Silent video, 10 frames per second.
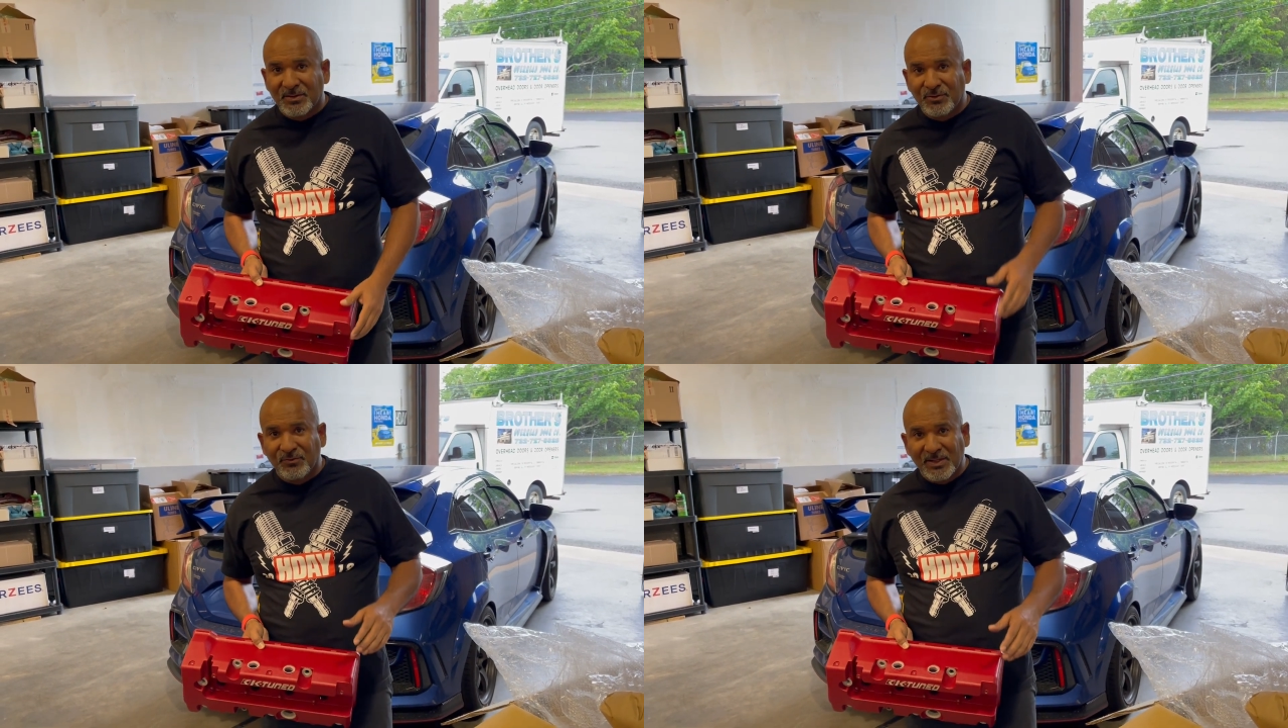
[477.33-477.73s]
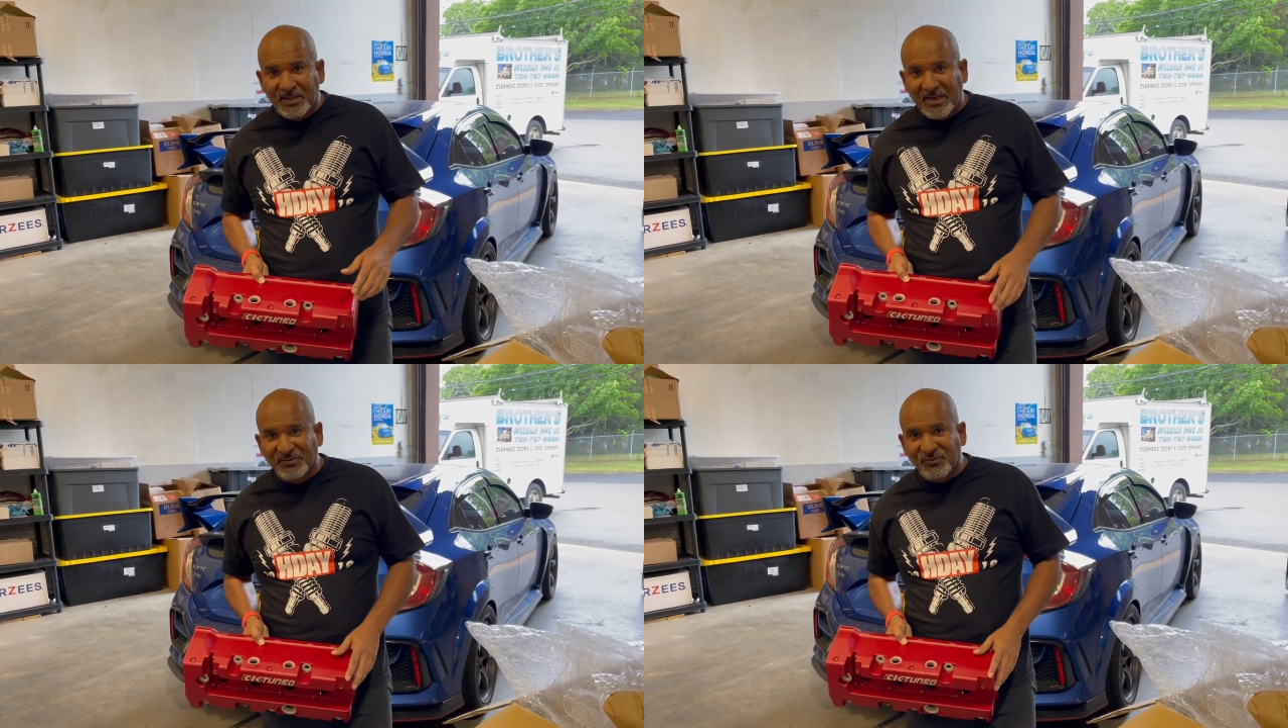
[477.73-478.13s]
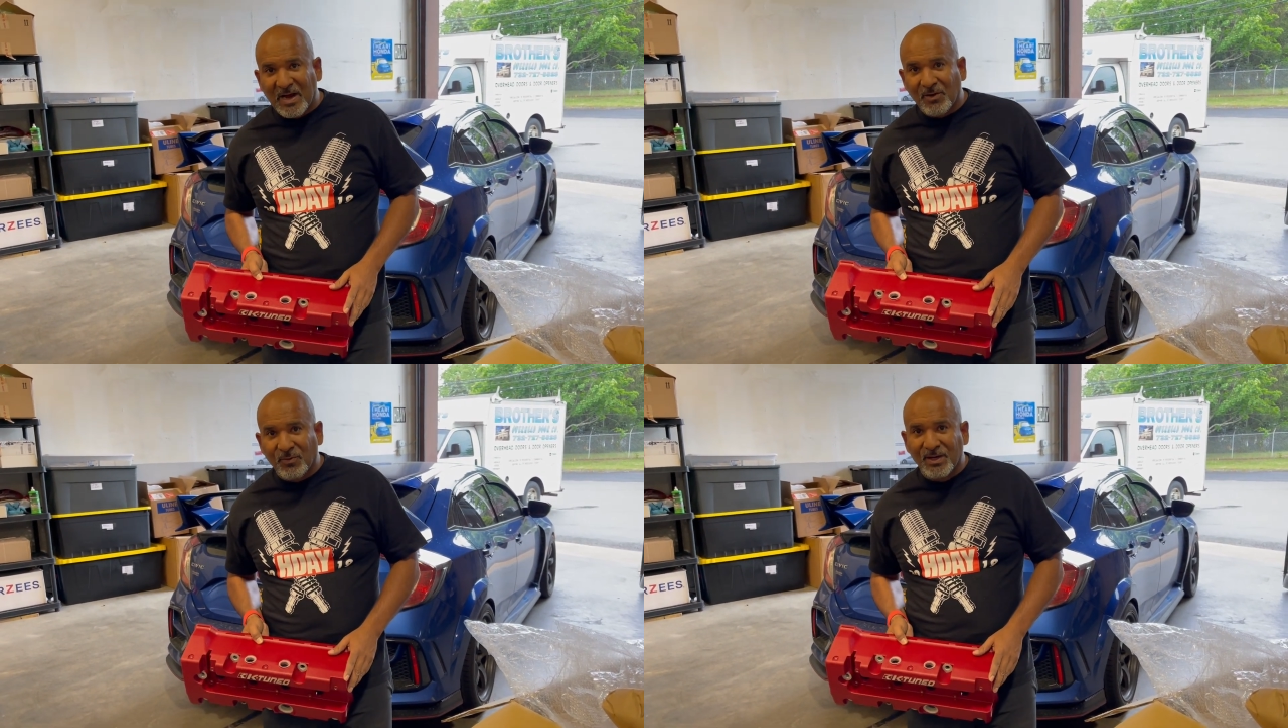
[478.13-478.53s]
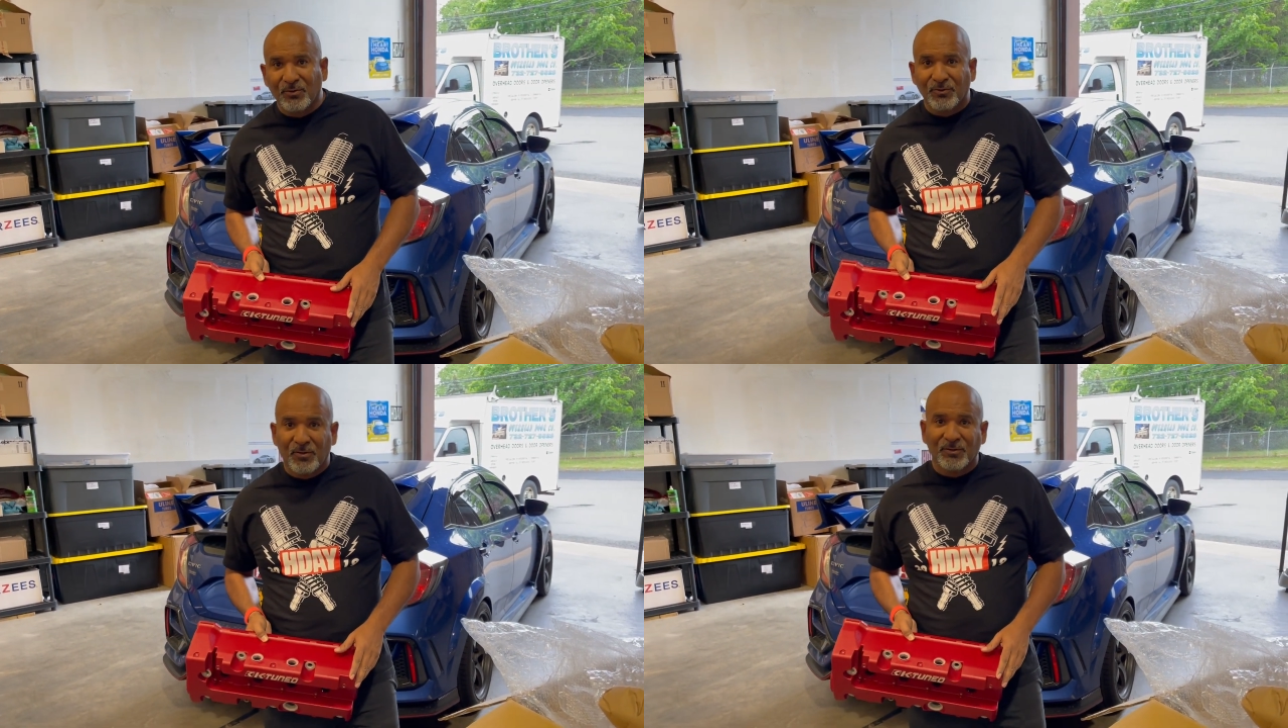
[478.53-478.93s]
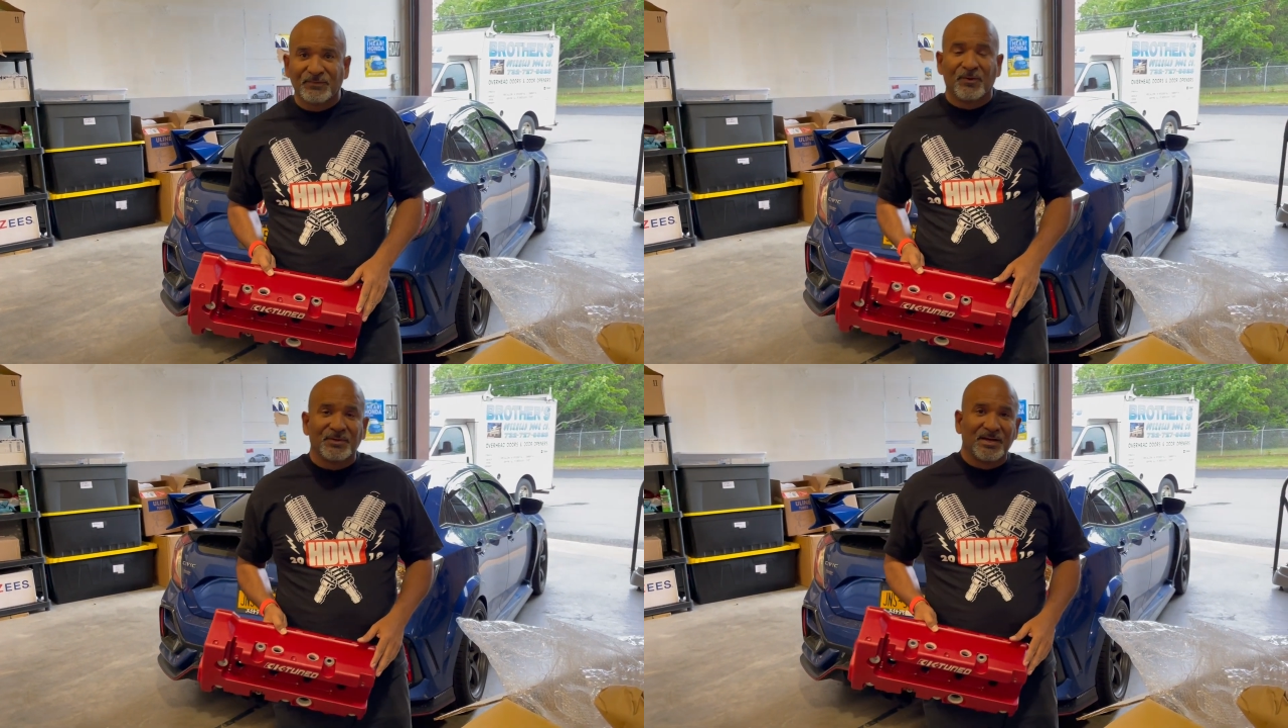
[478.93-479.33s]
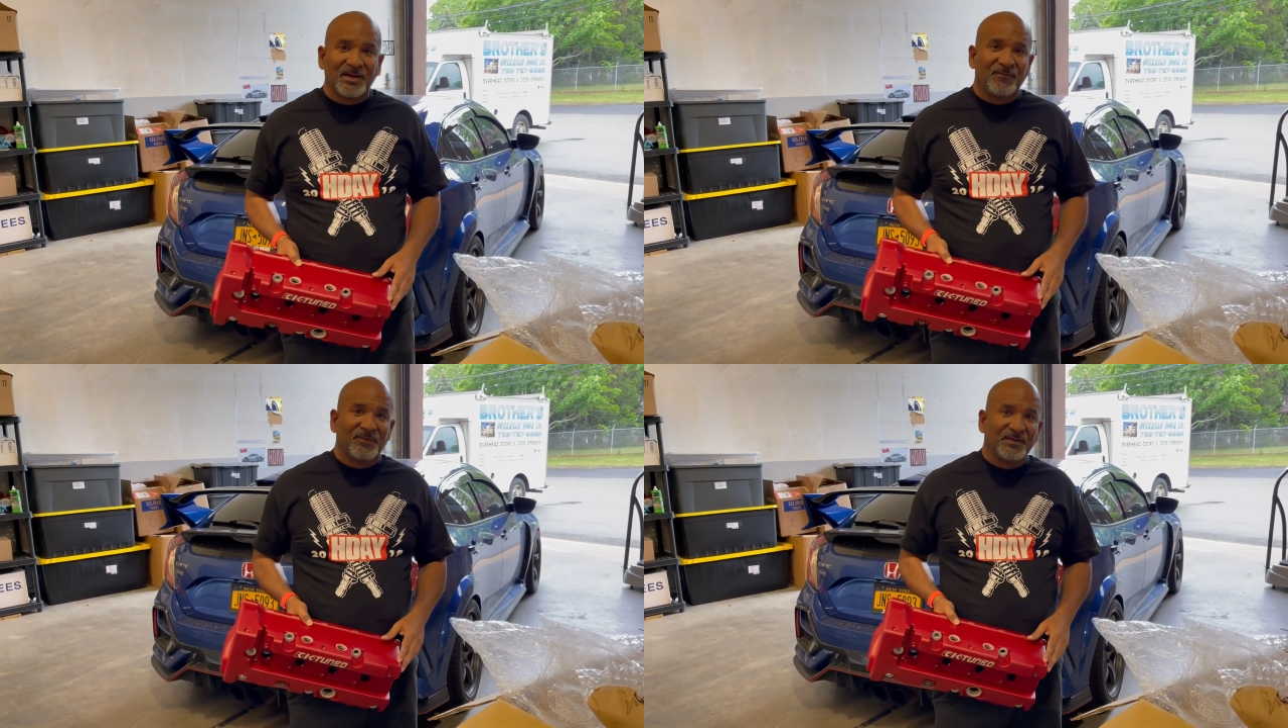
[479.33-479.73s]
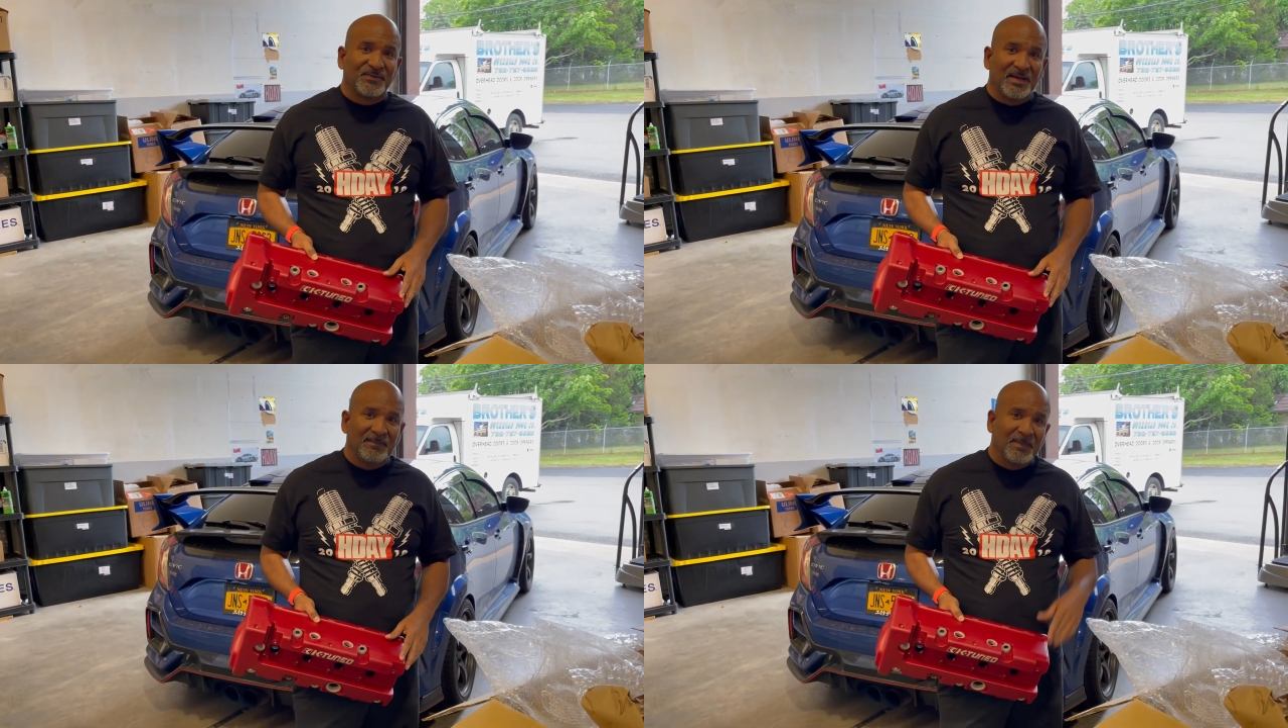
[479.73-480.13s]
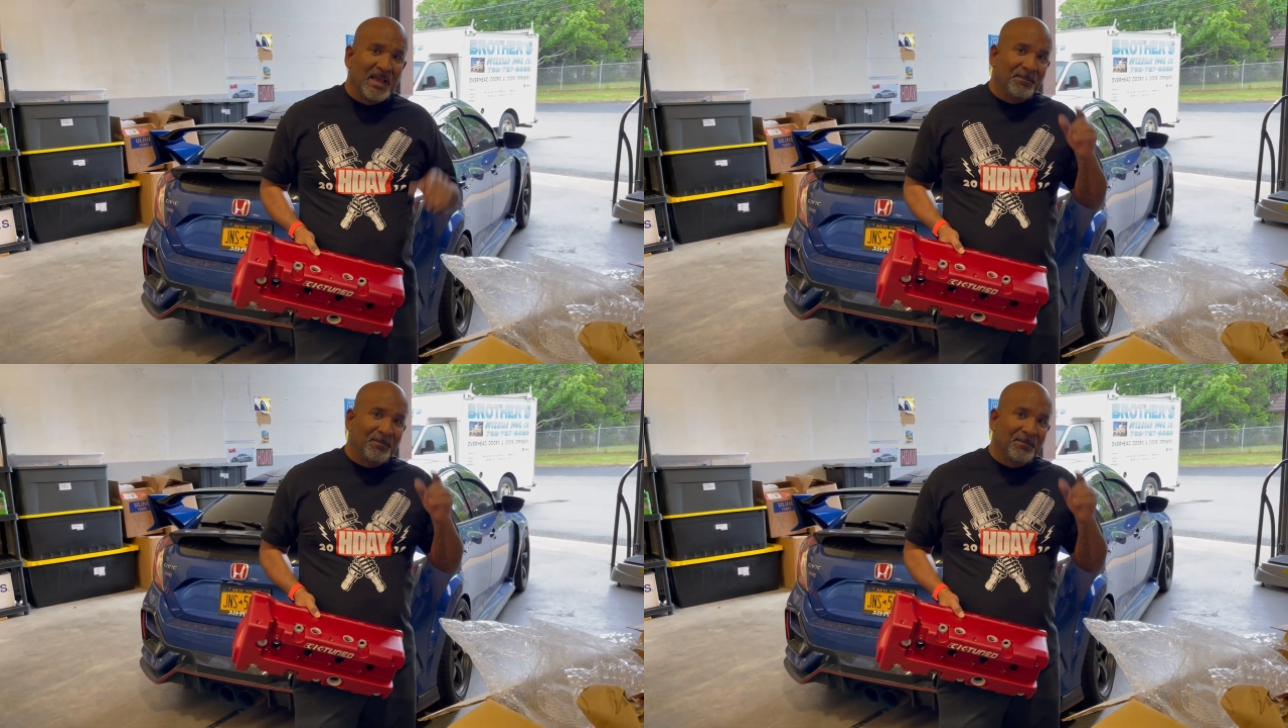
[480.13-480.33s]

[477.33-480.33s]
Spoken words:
New England Dragway on August 14 and 15.